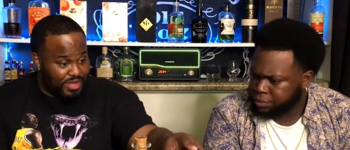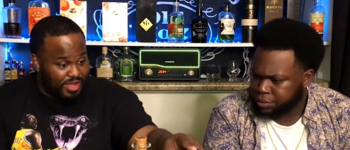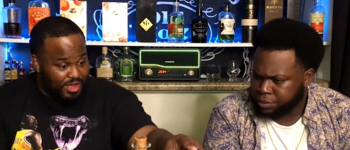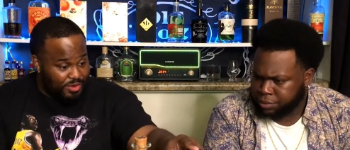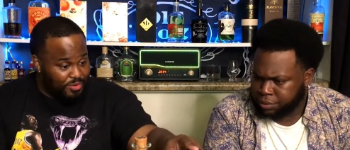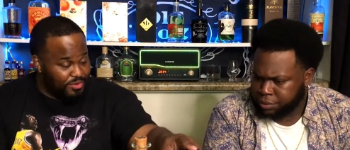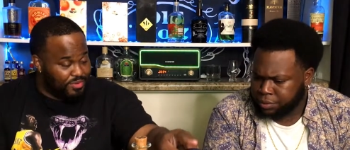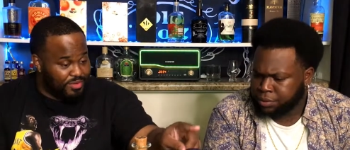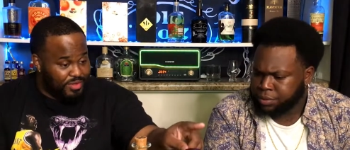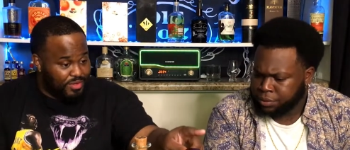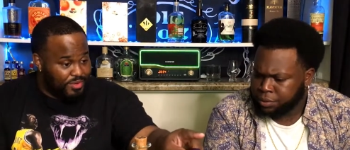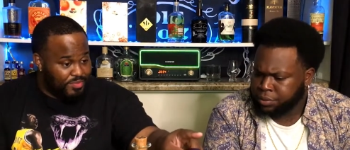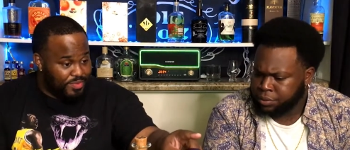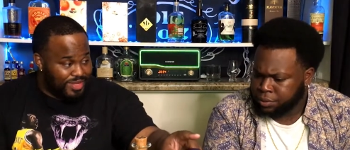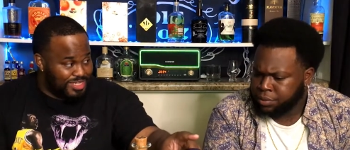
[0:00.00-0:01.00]
Speaker 1: the Coke,
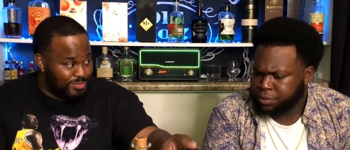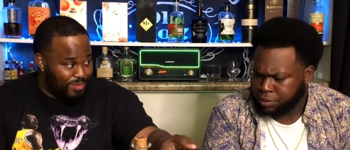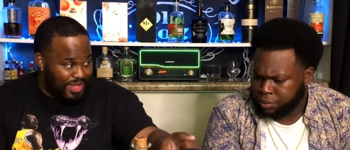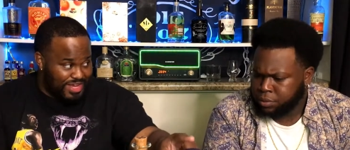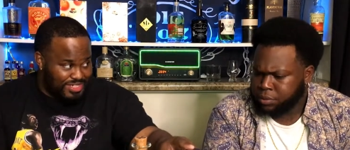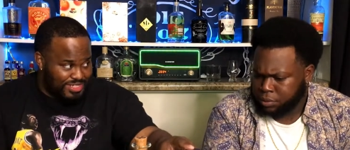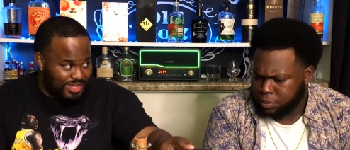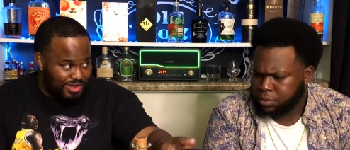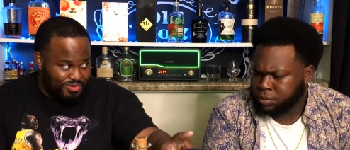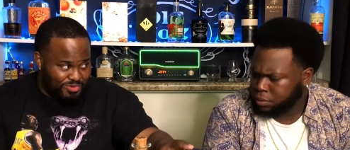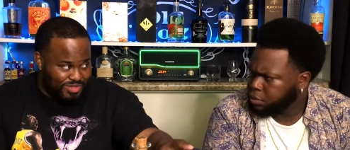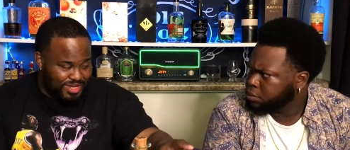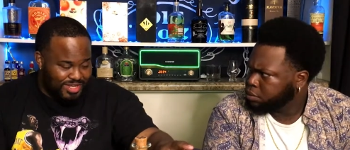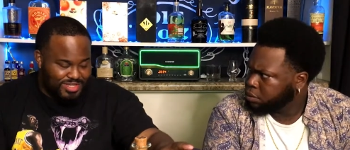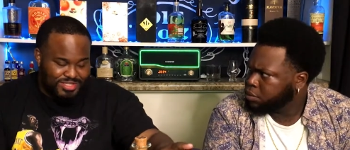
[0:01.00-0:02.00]
a splash of Coke
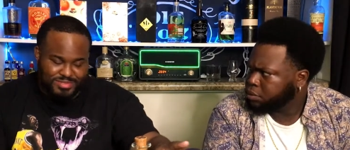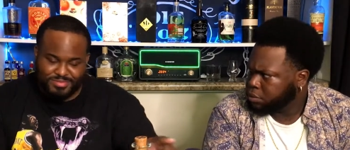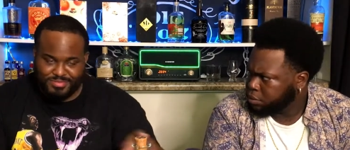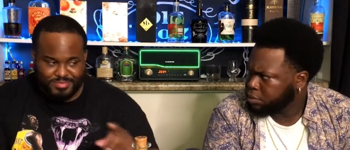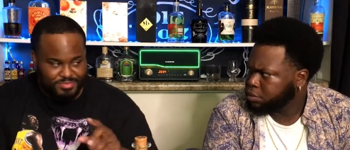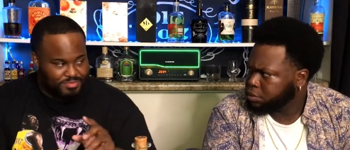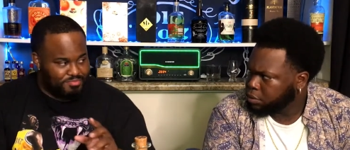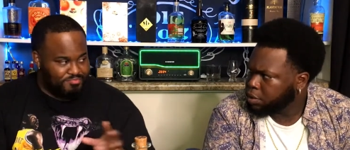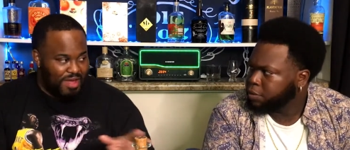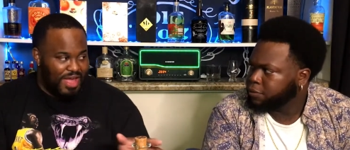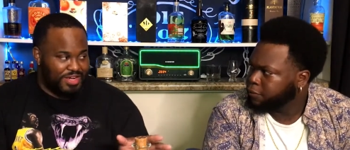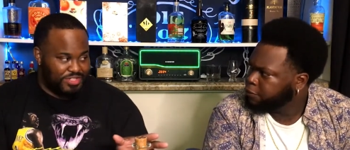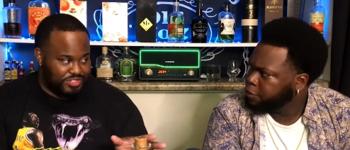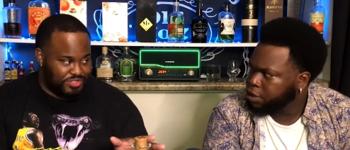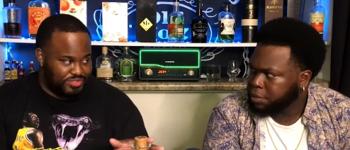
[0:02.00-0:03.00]
with this,
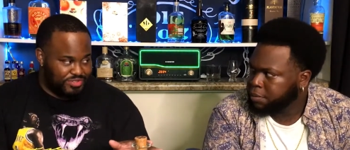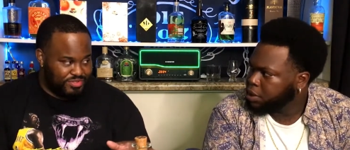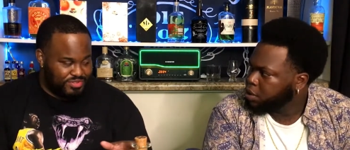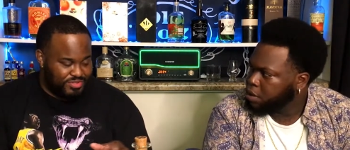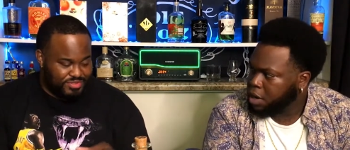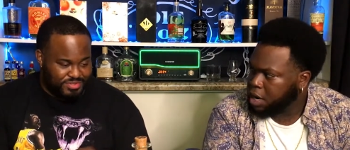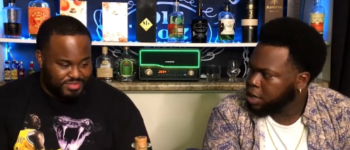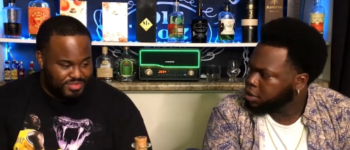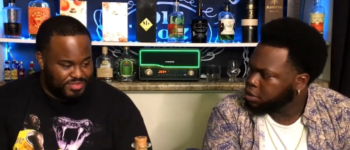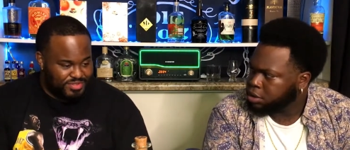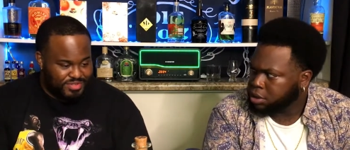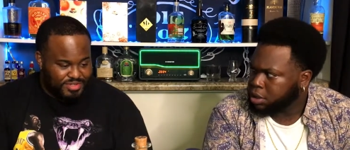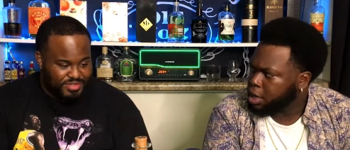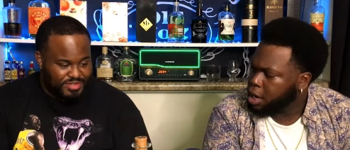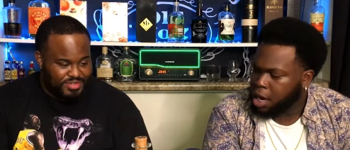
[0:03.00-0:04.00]
magical. It's gonna be crazy.
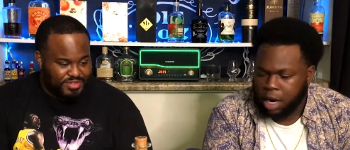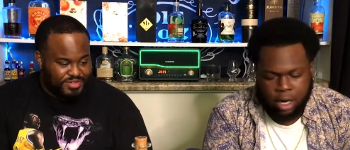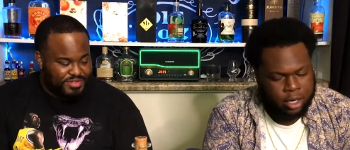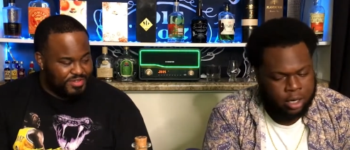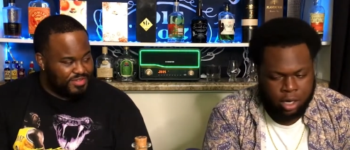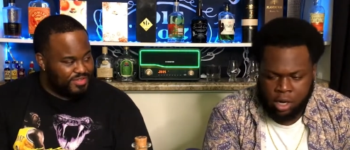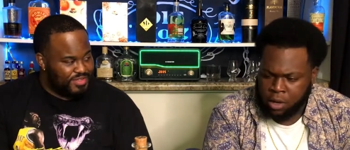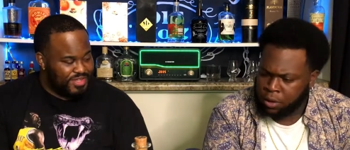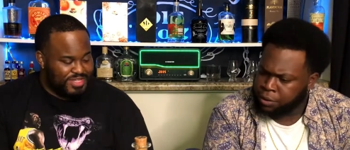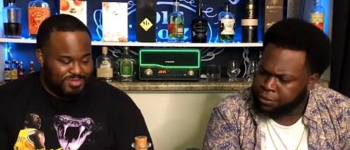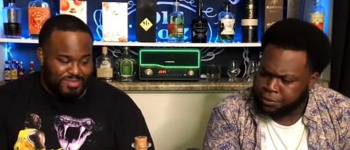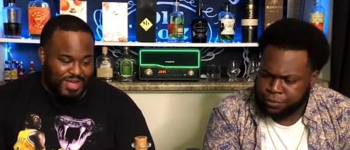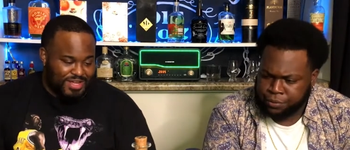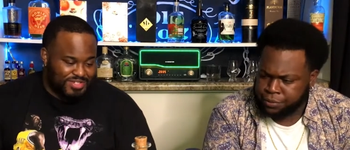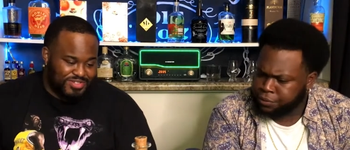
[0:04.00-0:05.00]
I already know. It's
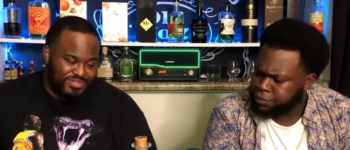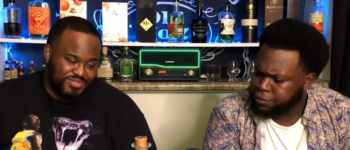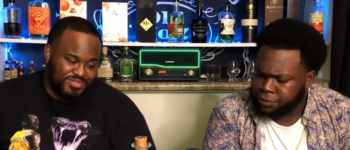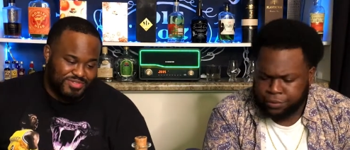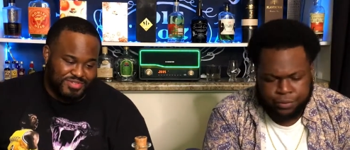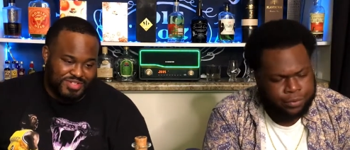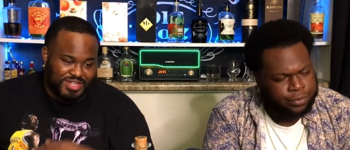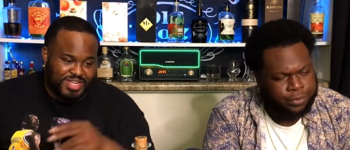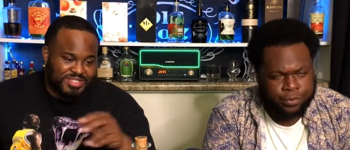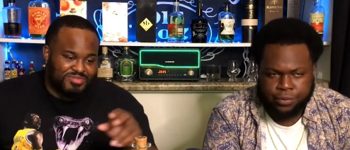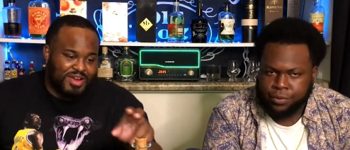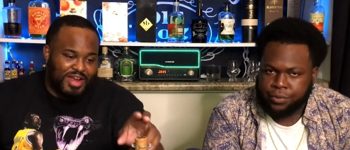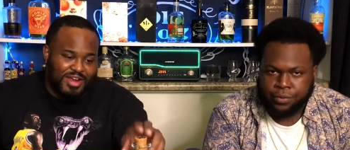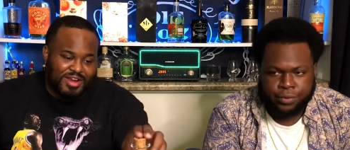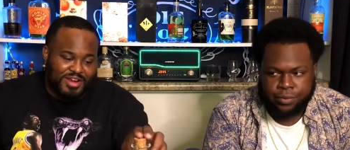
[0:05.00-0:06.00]
magical. This
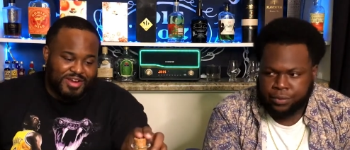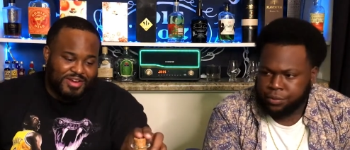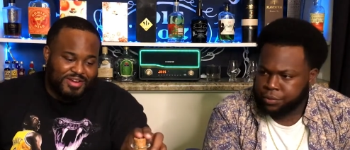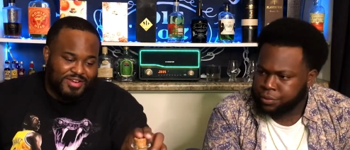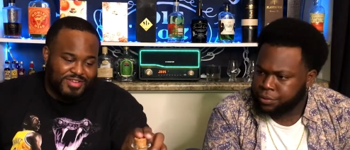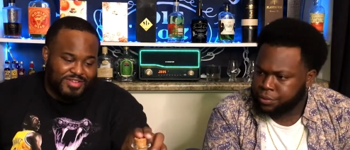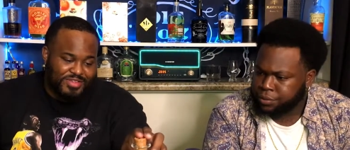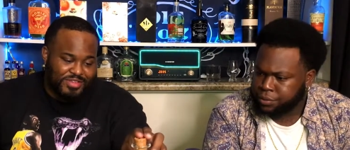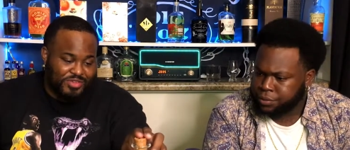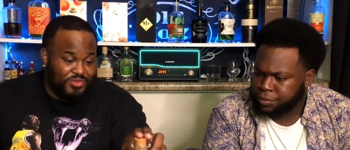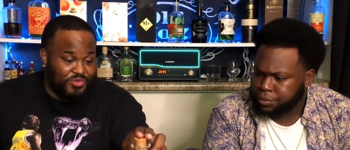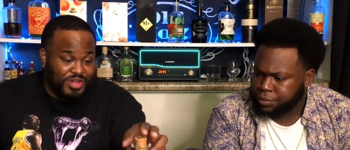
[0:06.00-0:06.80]
right here, you